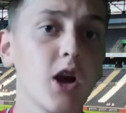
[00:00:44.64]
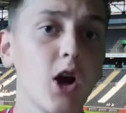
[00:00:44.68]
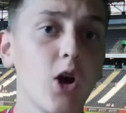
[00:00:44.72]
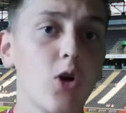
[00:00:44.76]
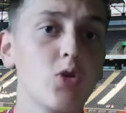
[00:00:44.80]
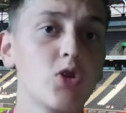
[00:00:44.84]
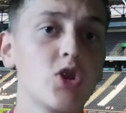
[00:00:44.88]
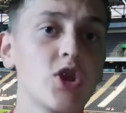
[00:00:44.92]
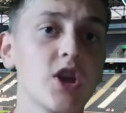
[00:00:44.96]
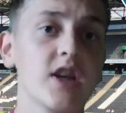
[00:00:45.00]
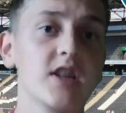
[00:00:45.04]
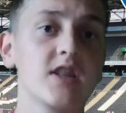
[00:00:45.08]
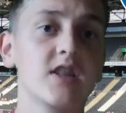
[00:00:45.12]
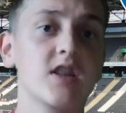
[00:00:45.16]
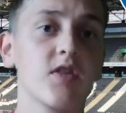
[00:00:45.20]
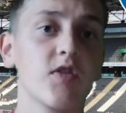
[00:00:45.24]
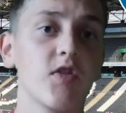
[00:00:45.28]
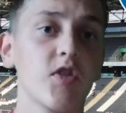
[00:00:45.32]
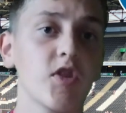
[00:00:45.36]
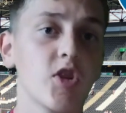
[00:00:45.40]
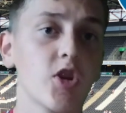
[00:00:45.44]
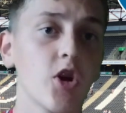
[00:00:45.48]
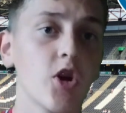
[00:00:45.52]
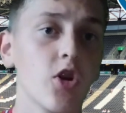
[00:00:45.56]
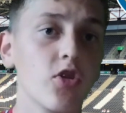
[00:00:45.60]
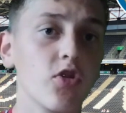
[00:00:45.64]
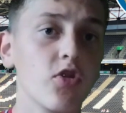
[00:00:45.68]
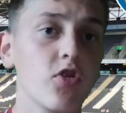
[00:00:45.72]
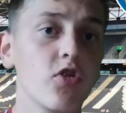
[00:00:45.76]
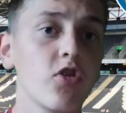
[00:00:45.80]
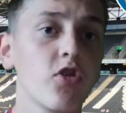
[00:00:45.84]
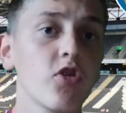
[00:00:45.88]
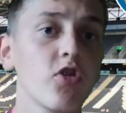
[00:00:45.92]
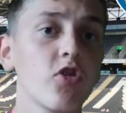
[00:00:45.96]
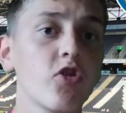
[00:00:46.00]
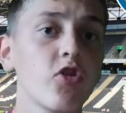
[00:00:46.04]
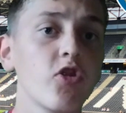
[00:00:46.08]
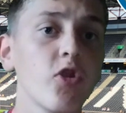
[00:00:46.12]
Colchester for
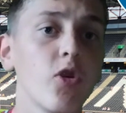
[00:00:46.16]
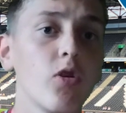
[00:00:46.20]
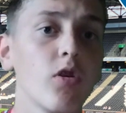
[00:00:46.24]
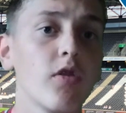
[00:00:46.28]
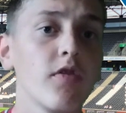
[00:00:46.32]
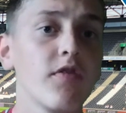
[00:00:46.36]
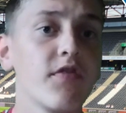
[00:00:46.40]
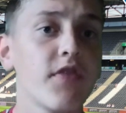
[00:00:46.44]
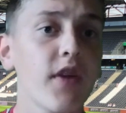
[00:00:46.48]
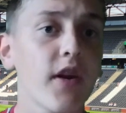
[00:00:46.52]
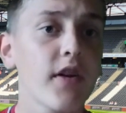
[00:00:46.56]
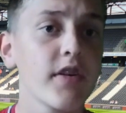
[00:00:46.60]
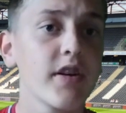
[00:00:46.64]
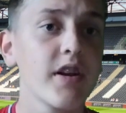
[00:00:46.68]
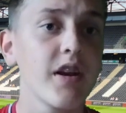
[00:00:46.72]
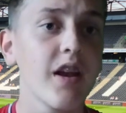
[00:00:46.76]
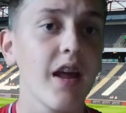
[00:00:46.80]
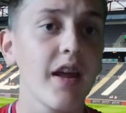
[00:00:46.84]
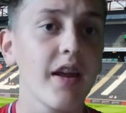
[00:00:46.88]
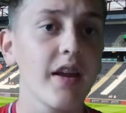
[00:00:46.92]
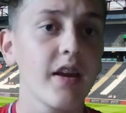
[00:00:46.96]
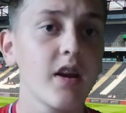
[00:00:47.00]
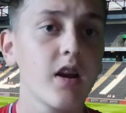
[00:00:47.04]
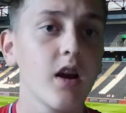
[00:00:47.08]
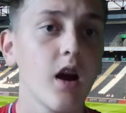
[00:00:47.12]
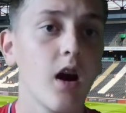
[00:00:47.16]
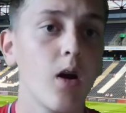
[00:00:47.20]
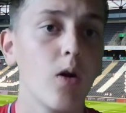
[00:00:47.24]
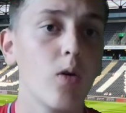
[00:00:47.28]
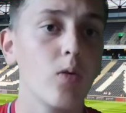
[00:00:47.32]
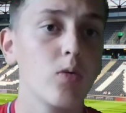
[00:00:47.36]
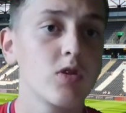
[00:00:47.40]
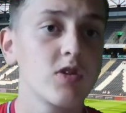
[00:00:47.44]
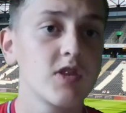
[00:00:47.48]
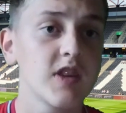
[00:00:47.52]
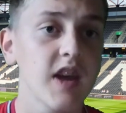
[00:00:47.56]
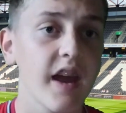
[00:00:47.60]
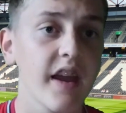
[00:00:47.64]
Dons saw a very late
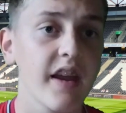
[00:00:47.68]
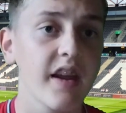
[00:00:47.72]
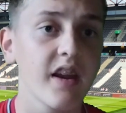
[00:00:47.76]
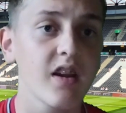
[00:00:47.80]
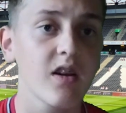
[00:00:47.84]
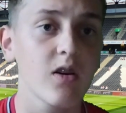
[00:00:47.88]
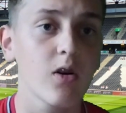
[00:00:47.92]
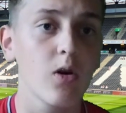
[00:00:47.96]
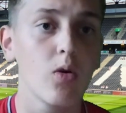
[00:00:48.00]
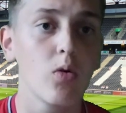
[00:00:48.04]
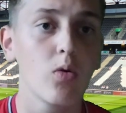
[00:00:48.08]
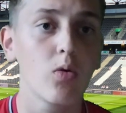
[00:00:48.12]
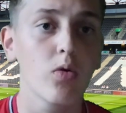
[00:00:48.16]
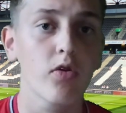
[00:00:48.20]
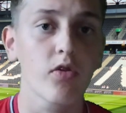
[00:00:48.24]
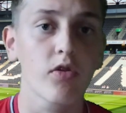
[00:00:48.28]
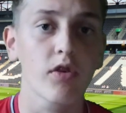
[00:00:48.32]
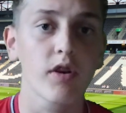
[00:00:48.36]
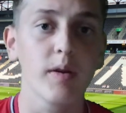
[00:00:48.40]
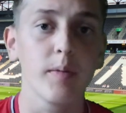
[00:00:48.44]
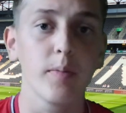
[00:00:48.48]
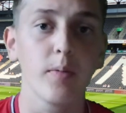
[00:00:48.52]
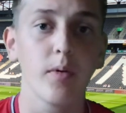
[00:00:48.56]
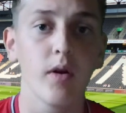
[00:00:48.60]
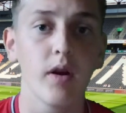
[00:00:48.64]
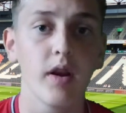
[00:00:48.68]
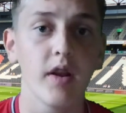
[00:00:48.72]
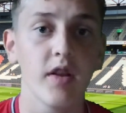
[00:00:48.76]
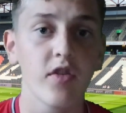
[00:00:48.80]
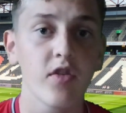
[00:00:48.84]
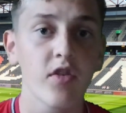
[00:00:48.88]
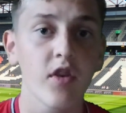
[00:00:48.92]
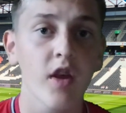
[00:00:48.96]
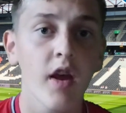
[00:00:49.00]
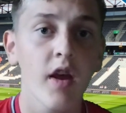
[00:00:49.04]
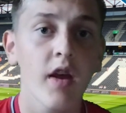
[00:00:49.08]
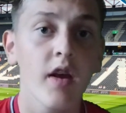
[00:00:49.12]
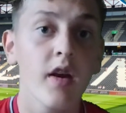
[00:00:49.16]
goal take all 3
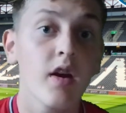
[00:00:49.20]
points,